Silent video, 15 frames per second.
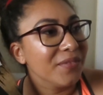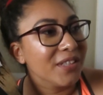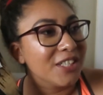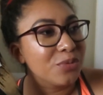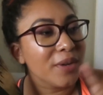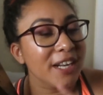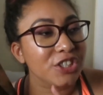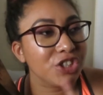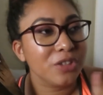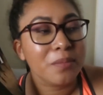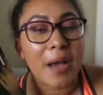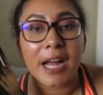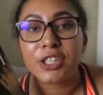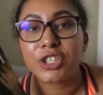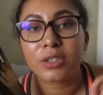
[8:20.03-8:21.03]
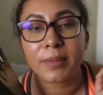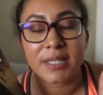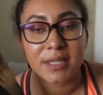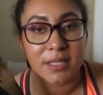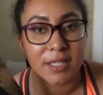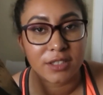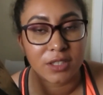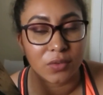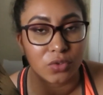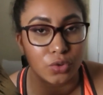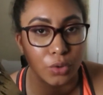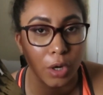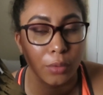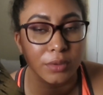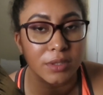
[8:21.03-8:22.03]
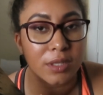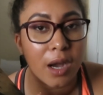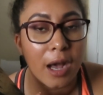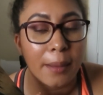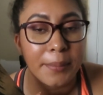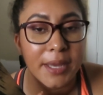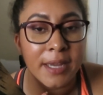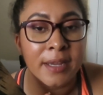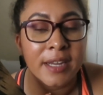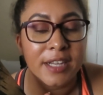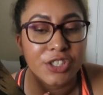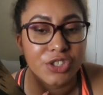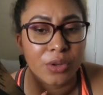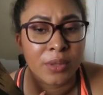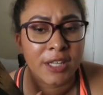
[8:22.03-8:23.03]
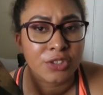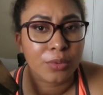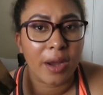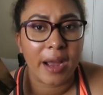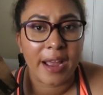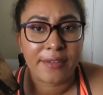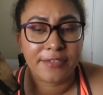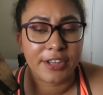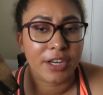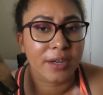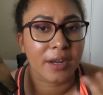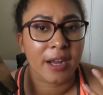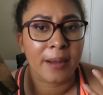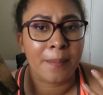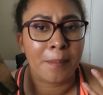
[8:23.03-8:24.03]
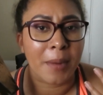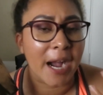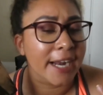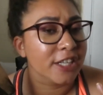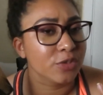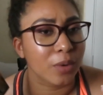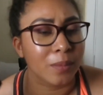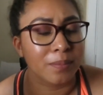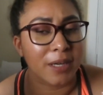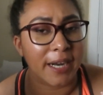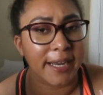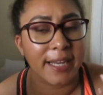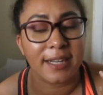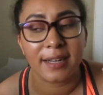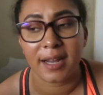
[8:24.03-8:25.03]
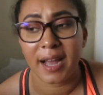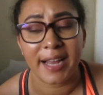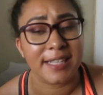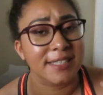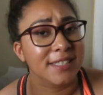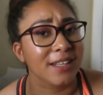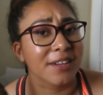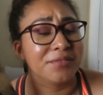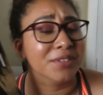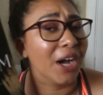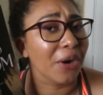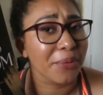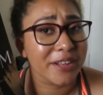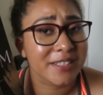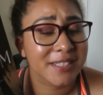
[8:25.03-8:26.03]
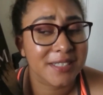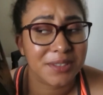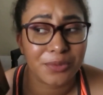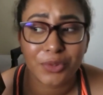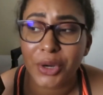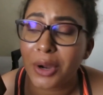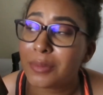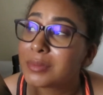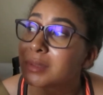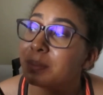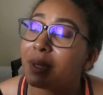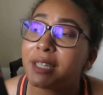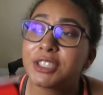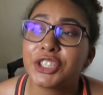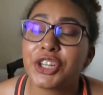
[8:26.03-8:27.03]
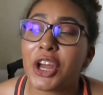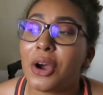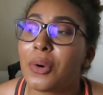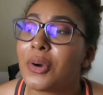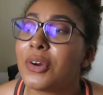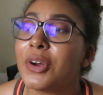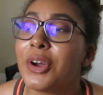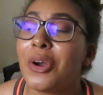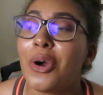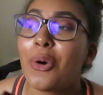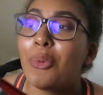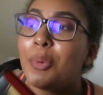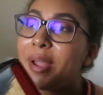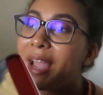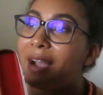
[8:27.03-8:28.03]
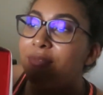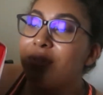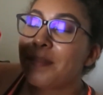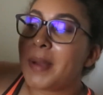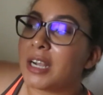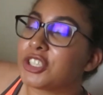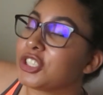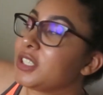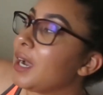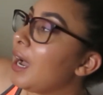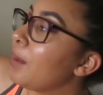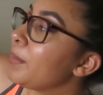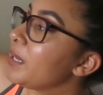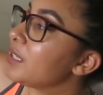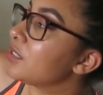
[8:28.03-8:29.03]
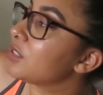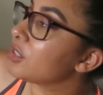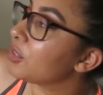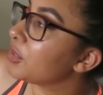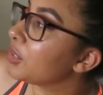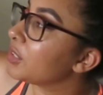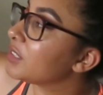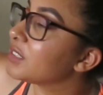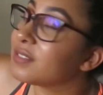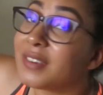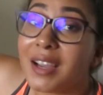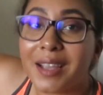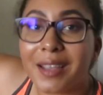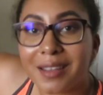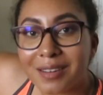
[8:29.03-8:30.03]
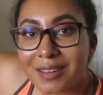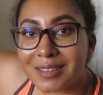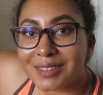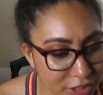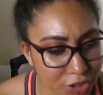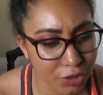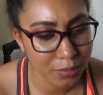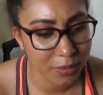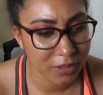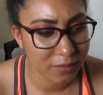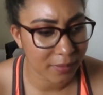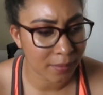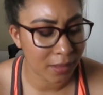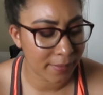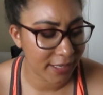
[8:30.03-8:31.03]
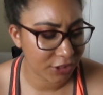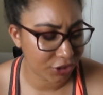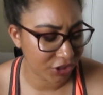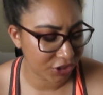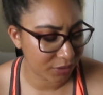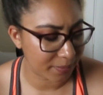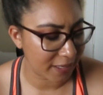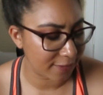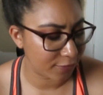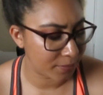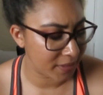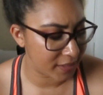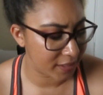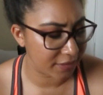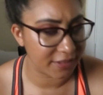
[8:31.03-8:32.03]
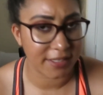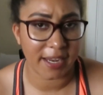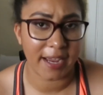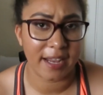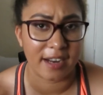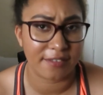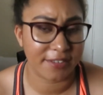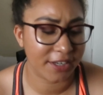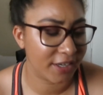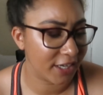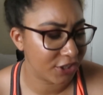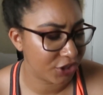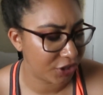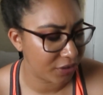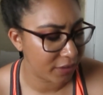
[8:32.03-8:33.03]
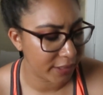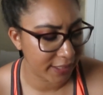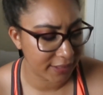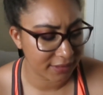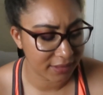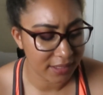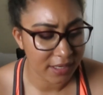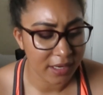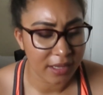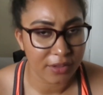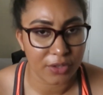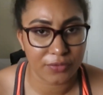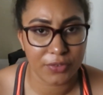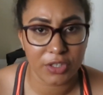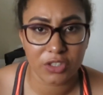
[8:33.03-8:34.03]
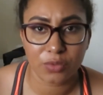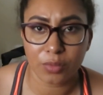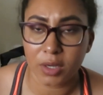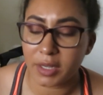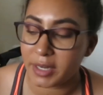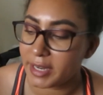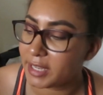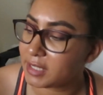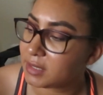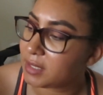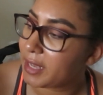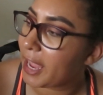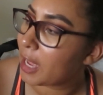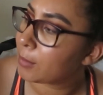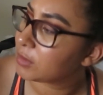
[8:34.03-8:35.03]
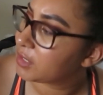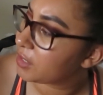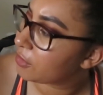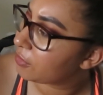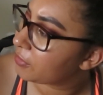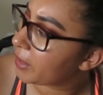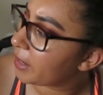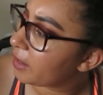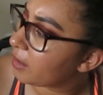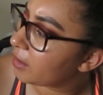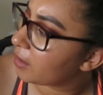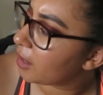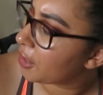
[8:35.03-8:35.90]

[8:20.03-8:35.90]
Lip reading: This one actually matches my Six of Crows copy, so that's why I figured I might as well buy it. I still have not read Six of Crows, but you know, we have the matching copies, so it's fine. These 2 books my mom actually just bought for me the other day, and I figured I'd show you guys. The first one is The Hamilton Affair,